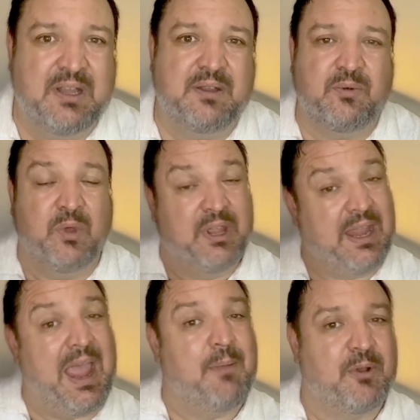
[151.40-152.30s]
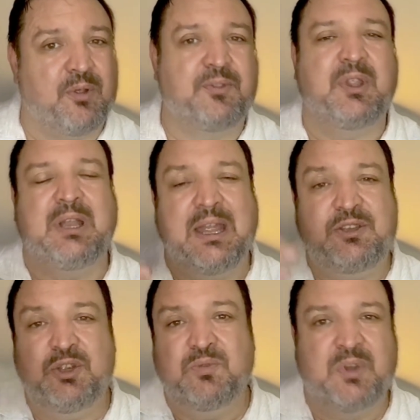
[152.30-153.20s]
with a capital to
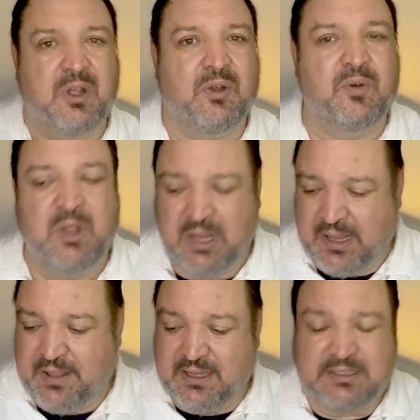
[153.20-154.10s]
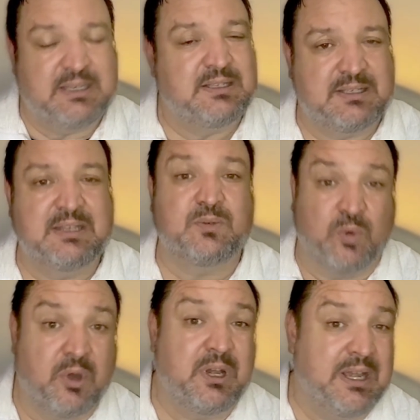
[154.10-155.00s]
let you know this
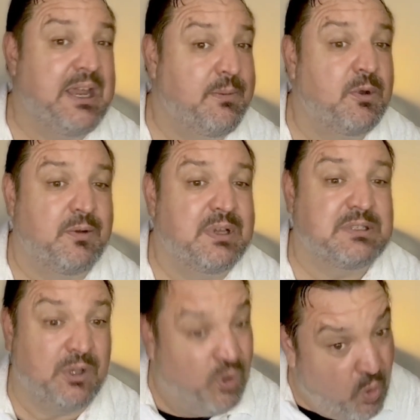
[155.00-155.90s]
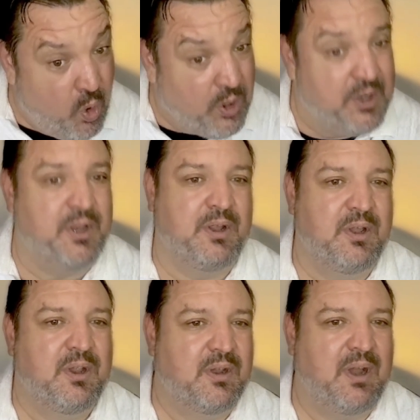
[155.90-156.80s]
word in Hebrew is Lord,
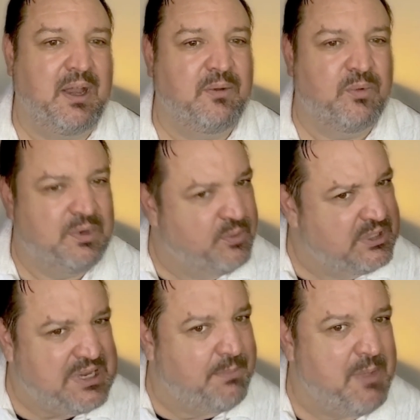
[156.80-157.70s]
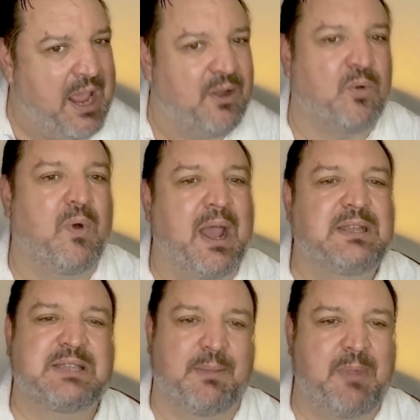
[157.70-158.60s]
right? What does that matter? Why
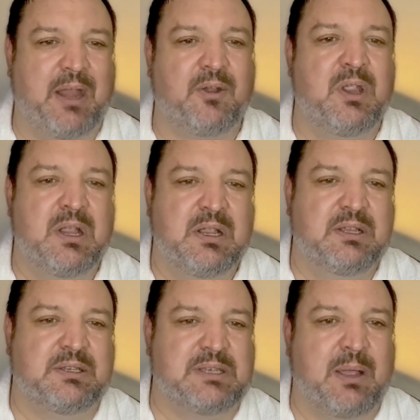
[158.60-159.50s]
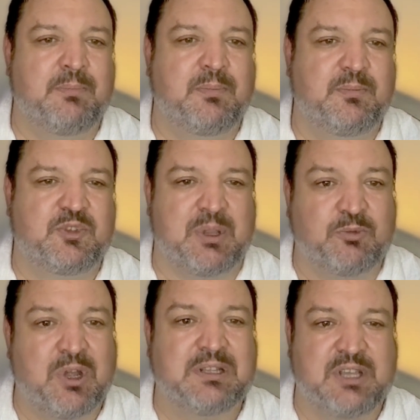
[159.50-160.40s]
does that matter? Some
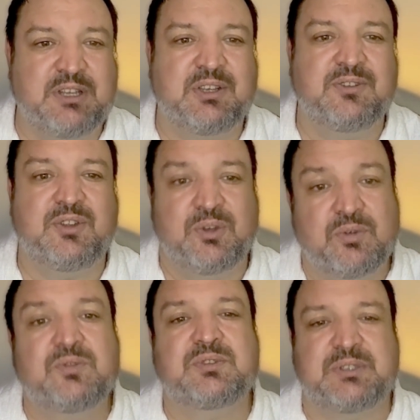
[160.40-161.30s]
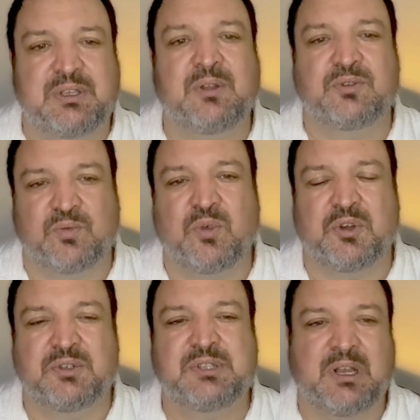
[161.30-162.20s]
translations use those
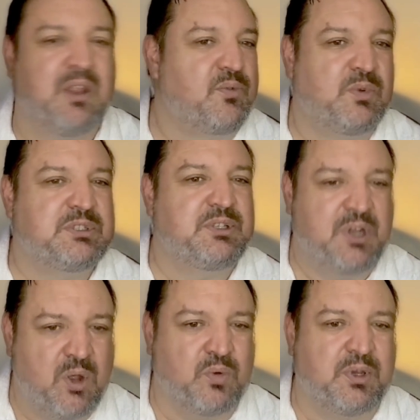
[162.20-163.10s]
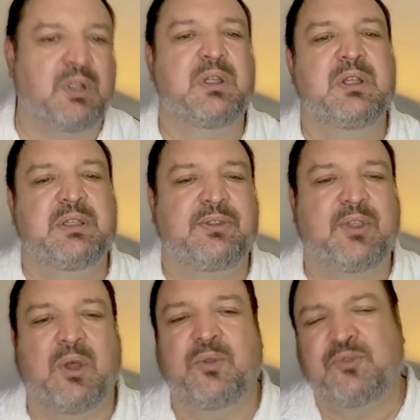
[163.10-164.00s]
words and other ones don't.
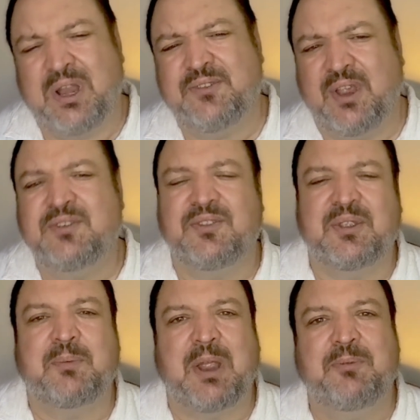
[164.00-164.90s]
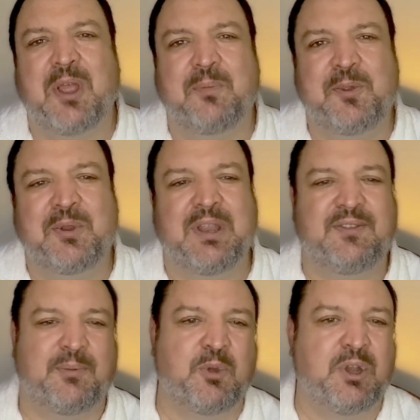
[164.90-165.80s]
So translations sometimes help you get
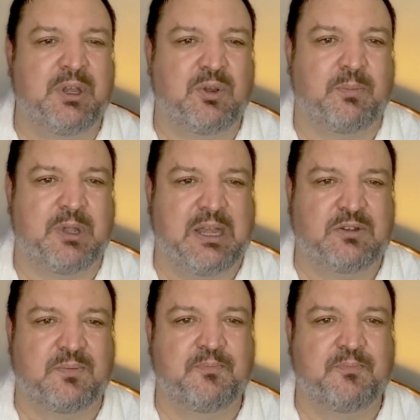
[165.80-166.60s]
some good interpretation.